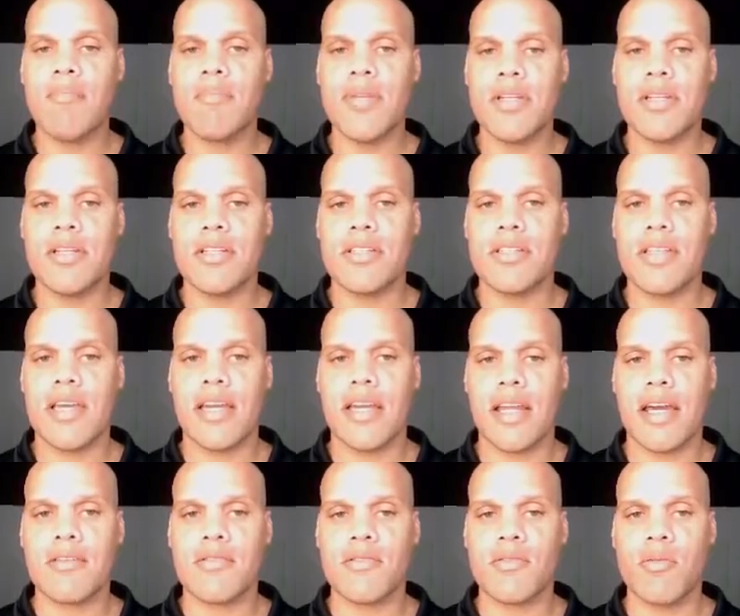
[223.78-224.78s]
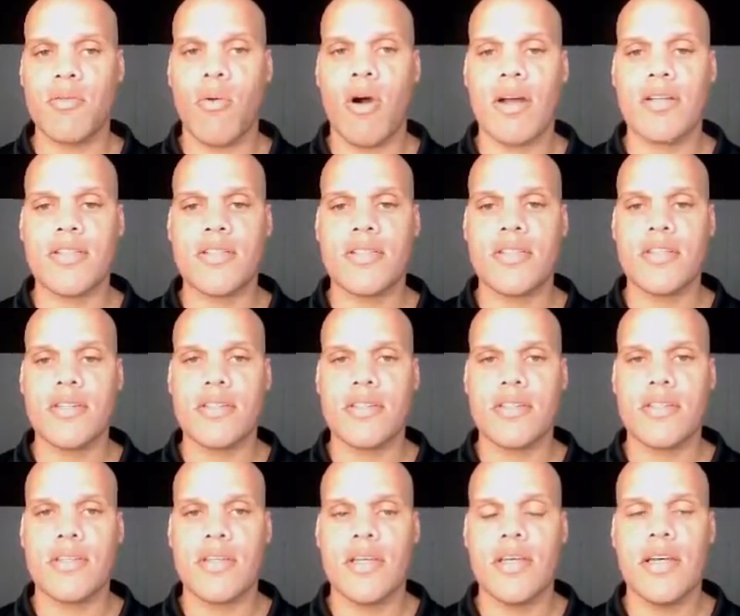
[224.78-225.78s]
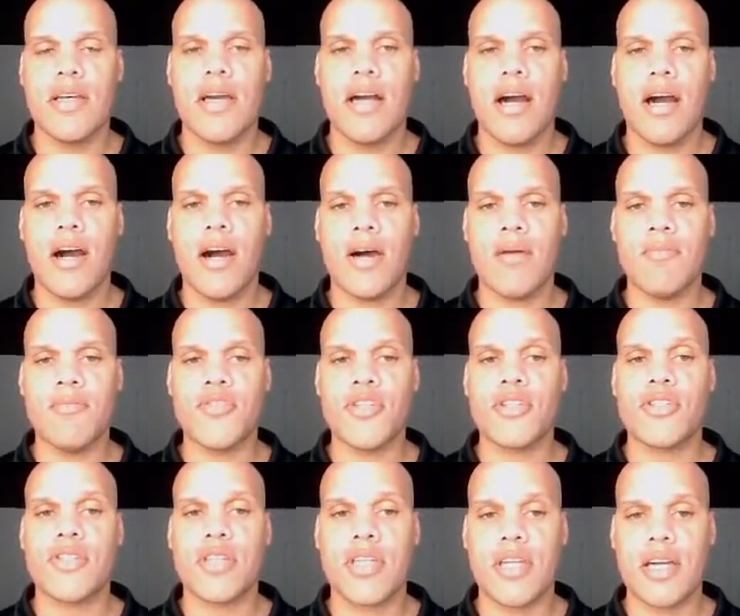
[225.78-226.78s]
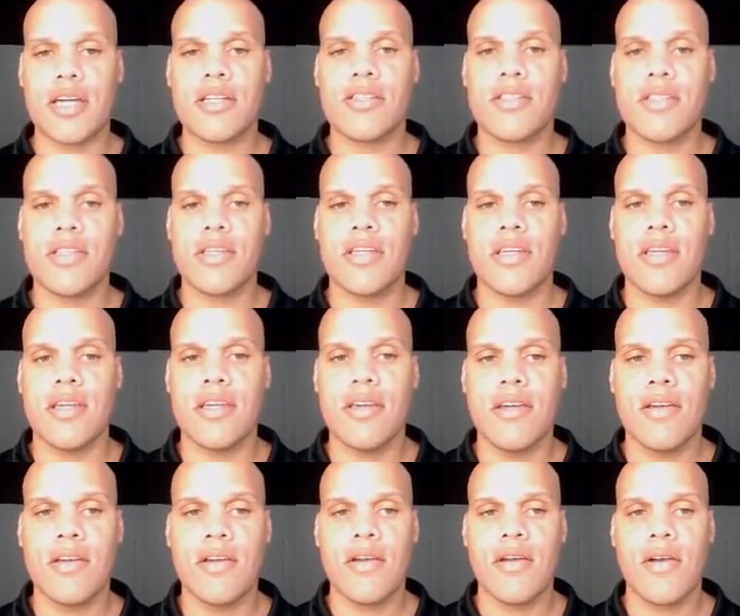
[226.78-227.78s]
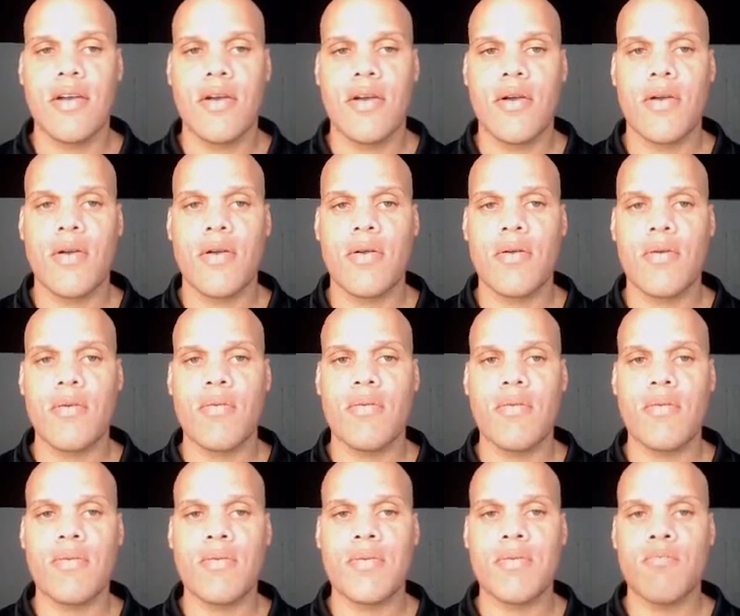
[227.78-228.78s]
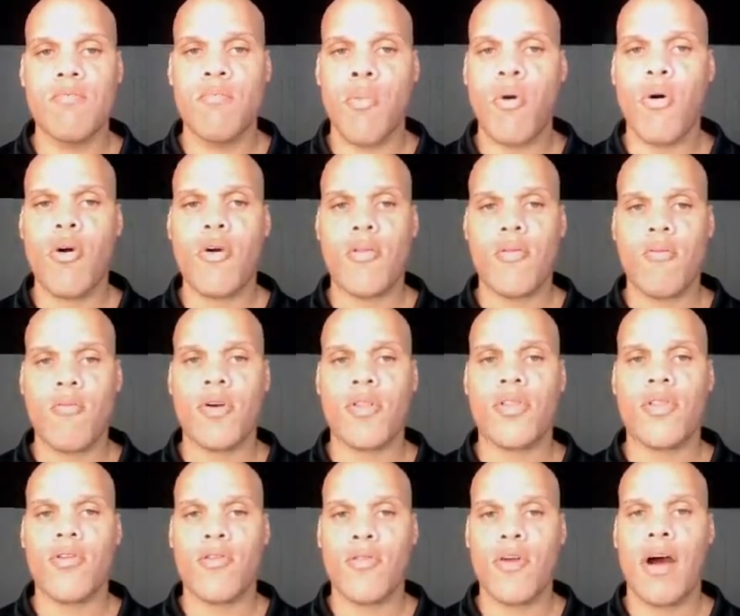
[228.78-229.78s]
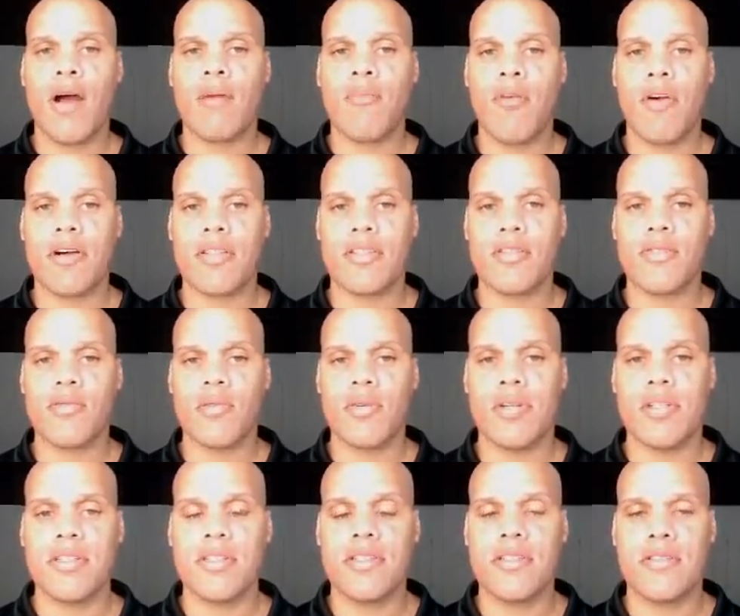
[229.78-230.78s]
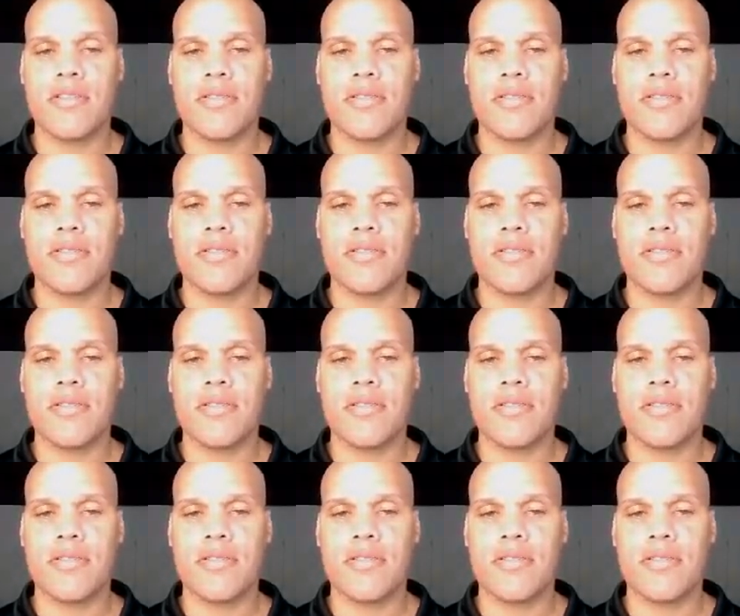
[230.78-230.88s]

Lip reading: in a second as we watch this, just to kind of see more of what their thought process was.